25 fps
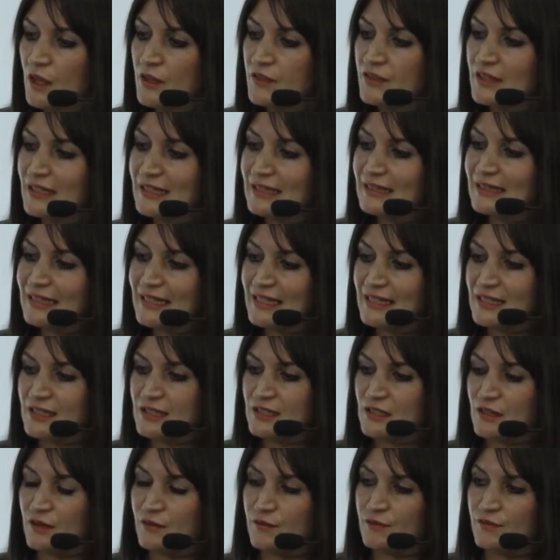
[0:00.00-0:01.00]
the
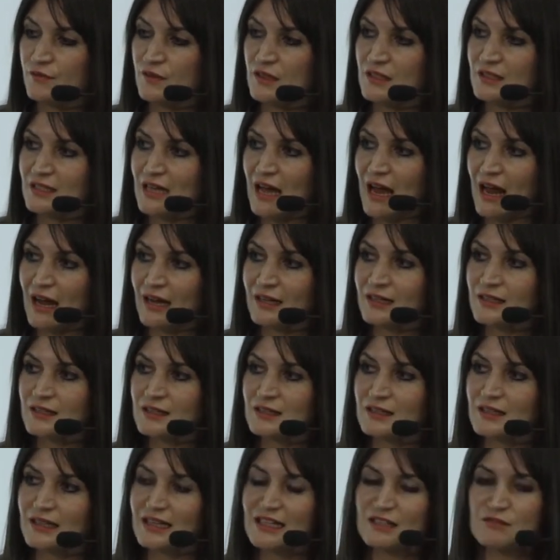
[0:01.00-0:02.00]
list of
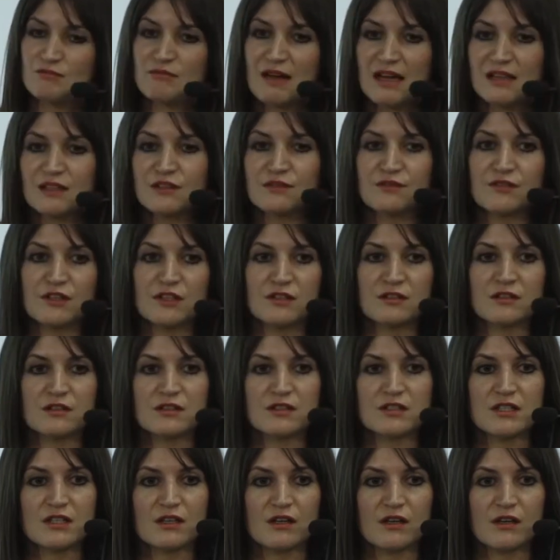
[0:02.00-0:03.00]
tags is
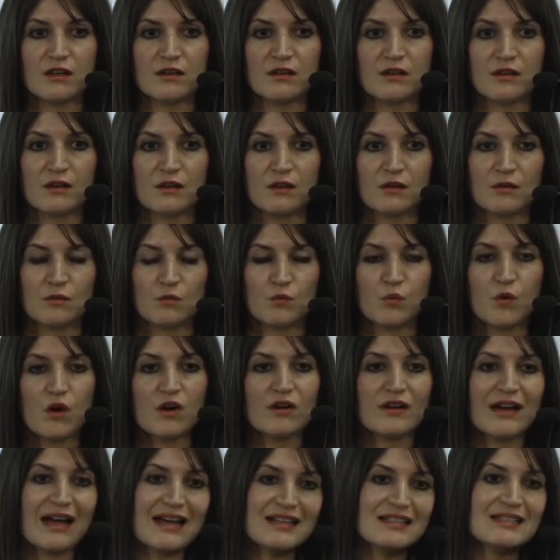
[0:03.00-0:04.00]
relevant to
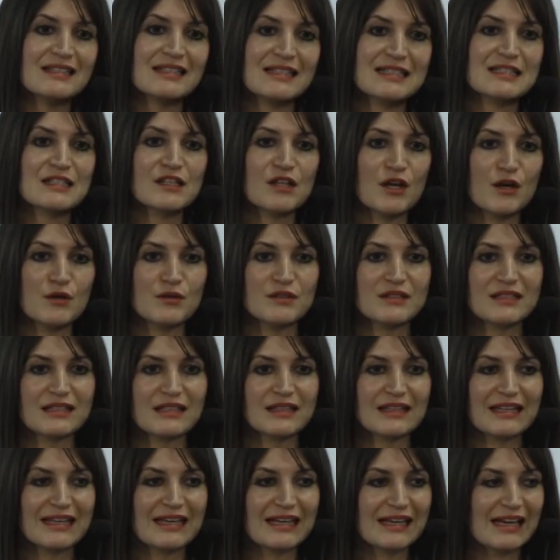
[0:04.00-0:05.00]
what gets disclosed
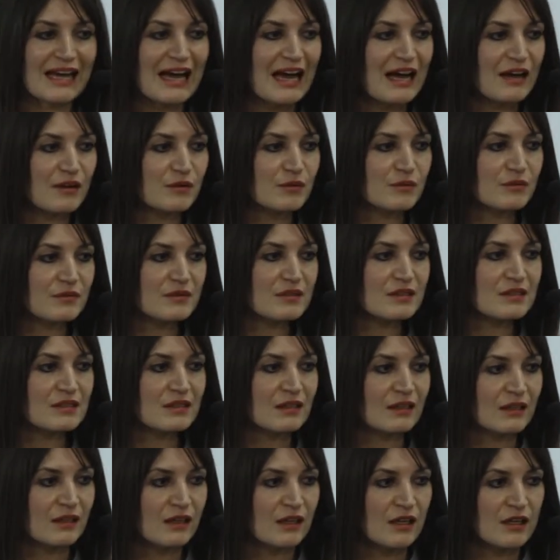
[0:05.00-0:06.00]
in the
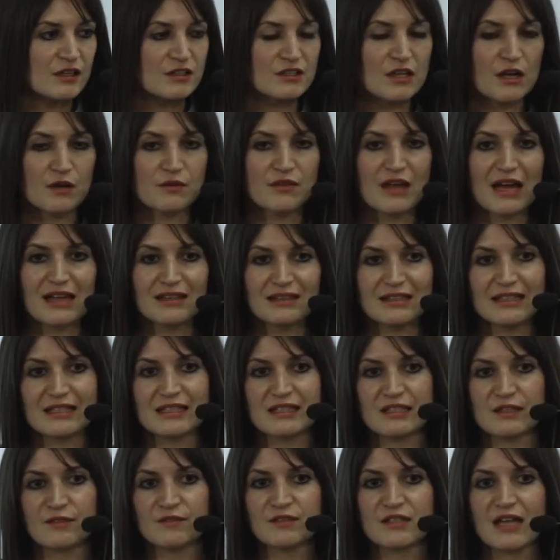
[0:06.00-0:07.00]
accounts. So that
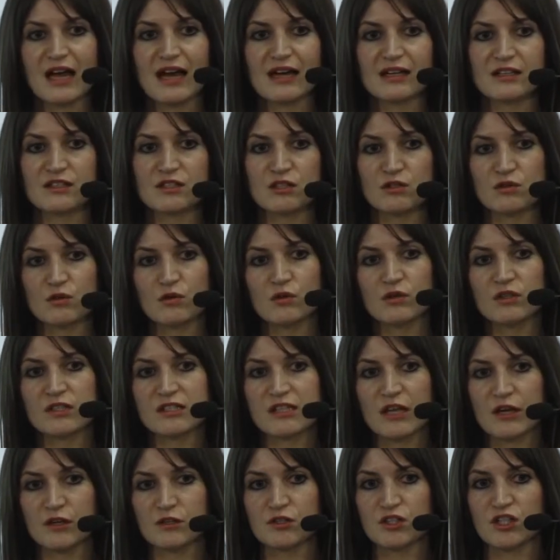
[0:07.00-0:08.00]
list of tags has
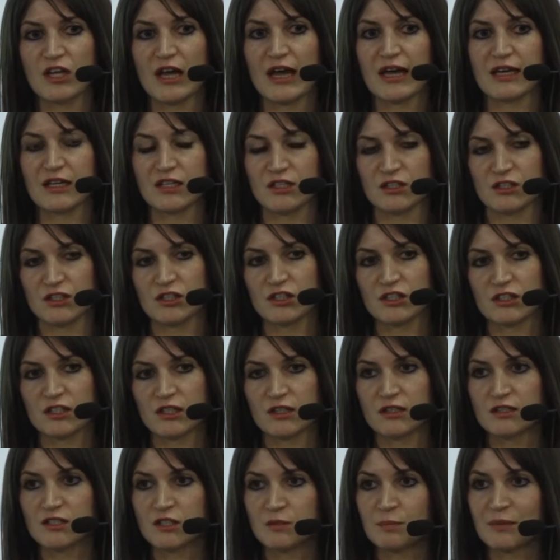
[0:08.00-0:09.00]
also changed
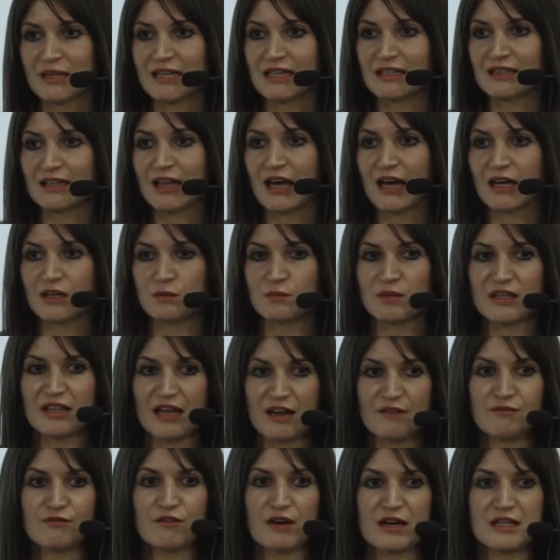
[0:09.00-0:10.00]
to be in line with
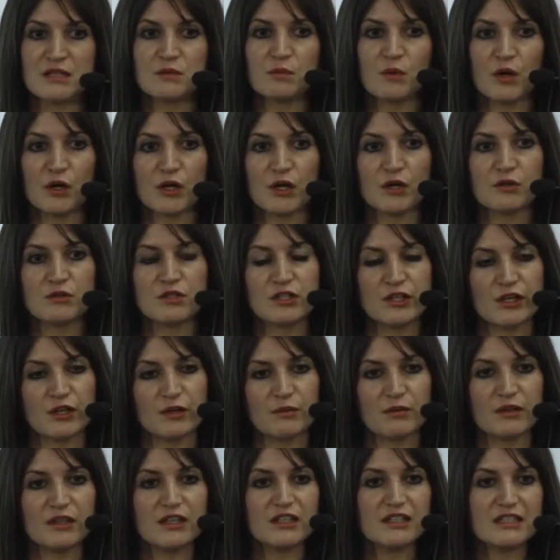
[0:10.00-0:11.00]
FRS
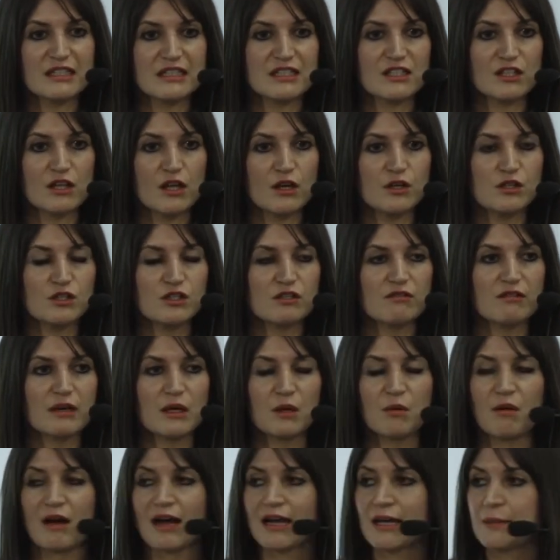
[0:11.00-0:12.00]
102 and the disclosure
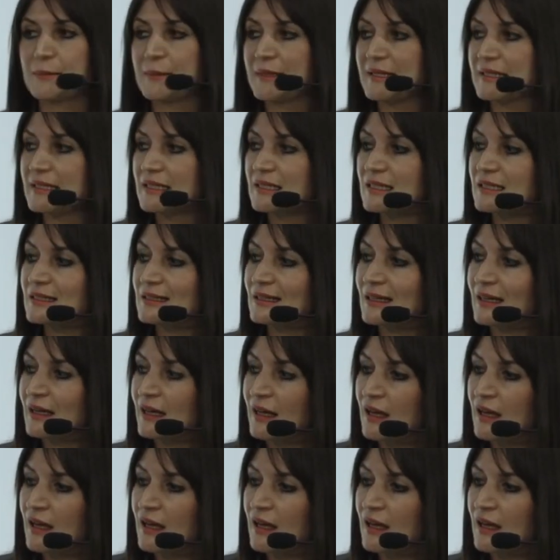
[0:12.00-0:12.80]
requirements.